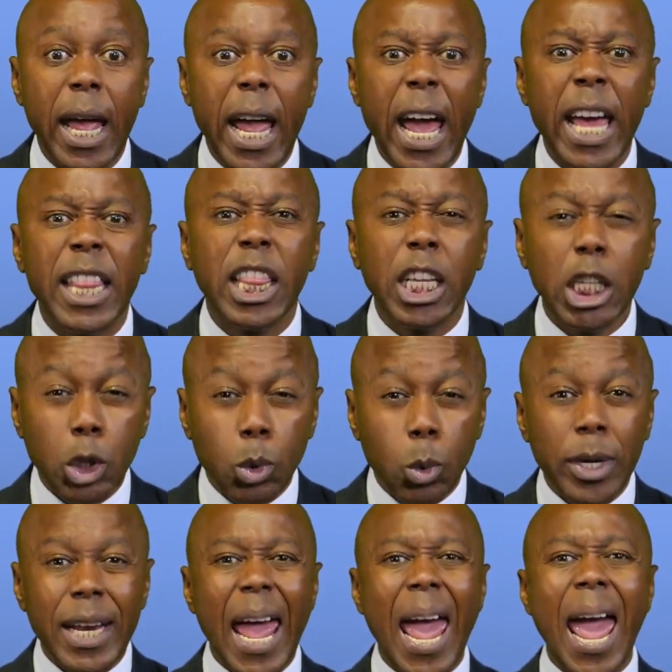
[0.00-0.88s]
and this
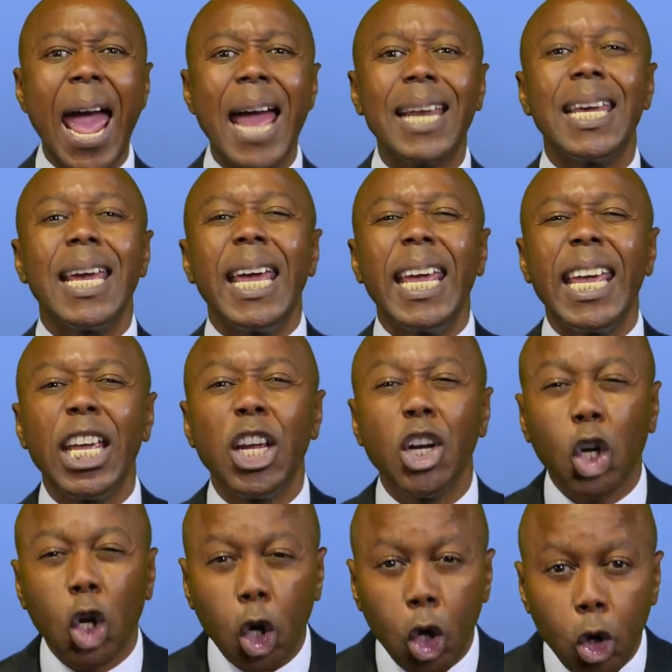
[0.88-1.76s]
would add
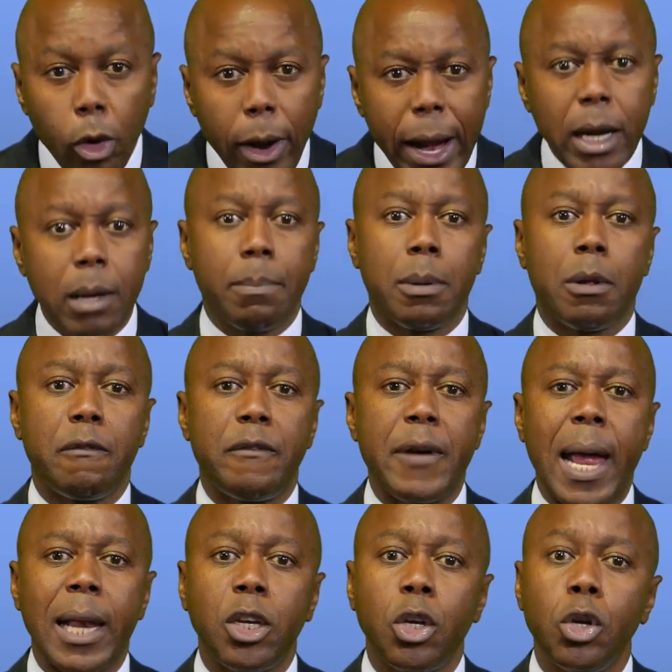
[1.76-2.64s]
incredible
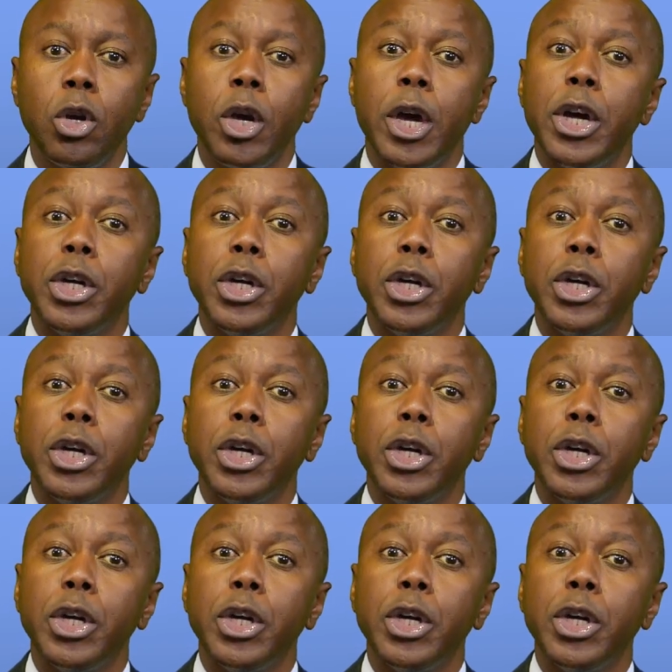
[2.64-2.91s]
value